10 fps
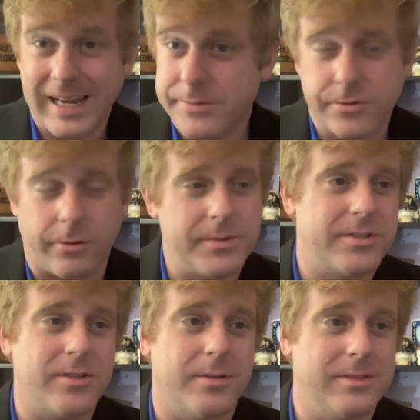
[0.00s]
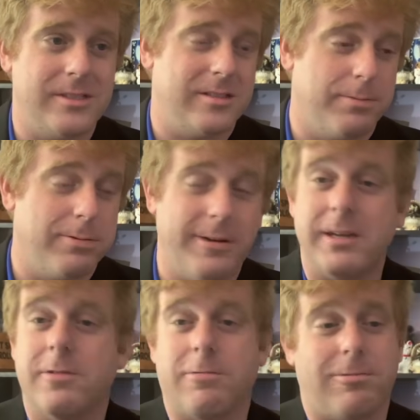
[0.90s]
storm systems is a
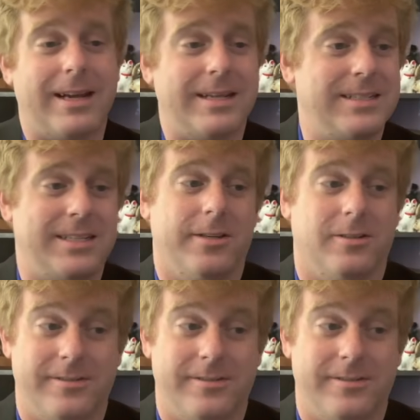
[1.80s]
pretty great deal.